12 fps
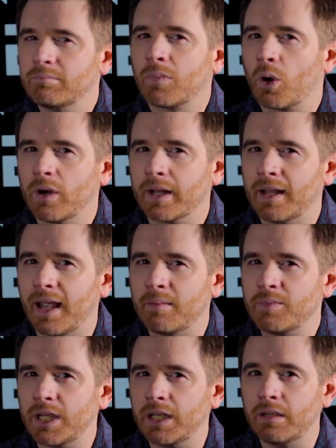According to
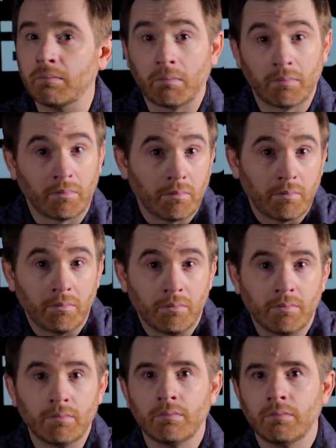AMD,
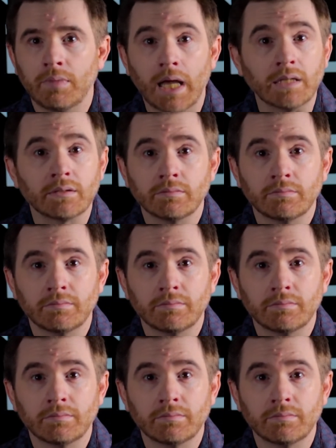yes.